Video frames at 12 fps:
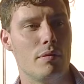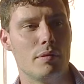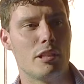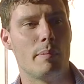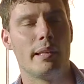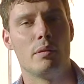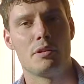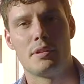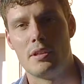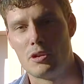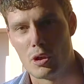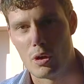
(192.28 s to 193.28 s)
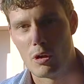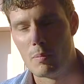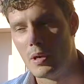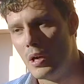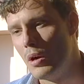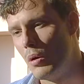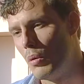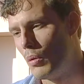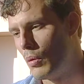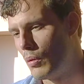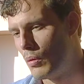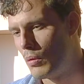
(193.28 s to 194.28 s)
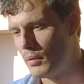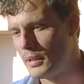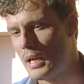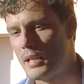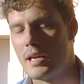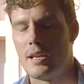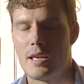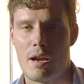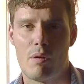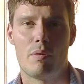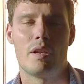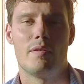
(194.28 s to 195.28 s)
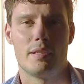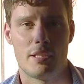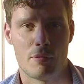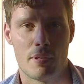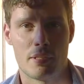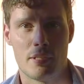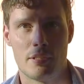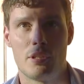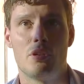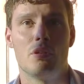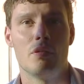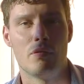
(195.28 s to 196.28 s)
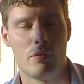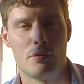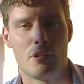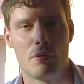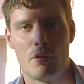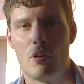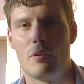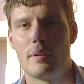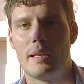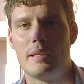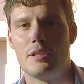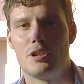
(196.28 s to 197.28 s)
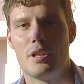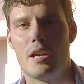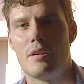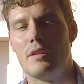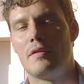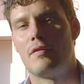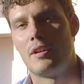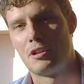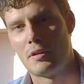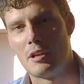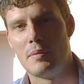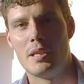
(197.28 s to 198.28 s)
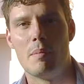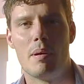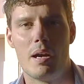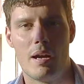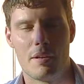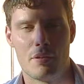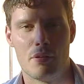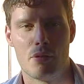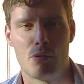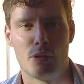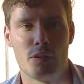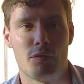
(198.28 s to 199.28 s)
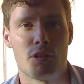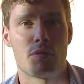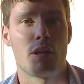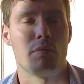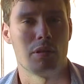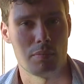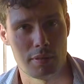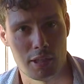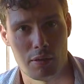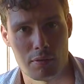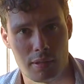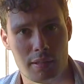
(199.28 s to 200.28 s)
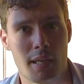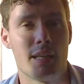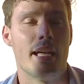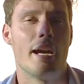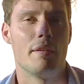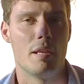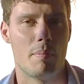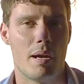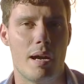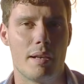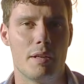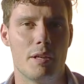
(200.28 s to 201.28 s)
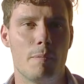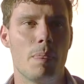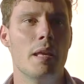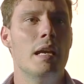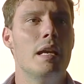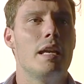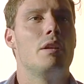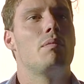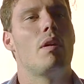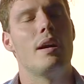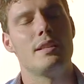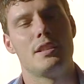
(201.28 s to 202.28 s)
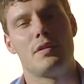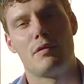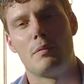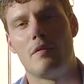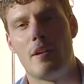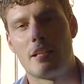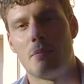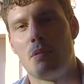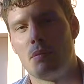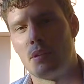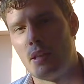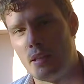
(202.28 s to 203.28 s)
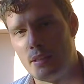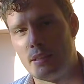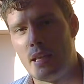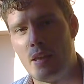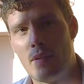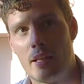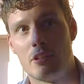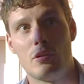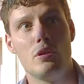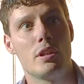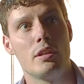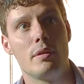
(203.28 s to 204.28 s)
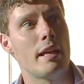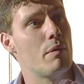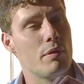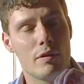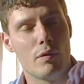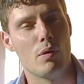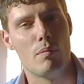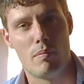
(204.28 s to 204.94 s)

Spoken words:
someone lost their job or yada, yada, yada, or whatever the situation is. They couldn't afford to go on holiday this year and they're frustrated with their partner, or they're frustrated with themselves and take it out on their partner. It arises from the fact that people don't understand that. And so you can get rid of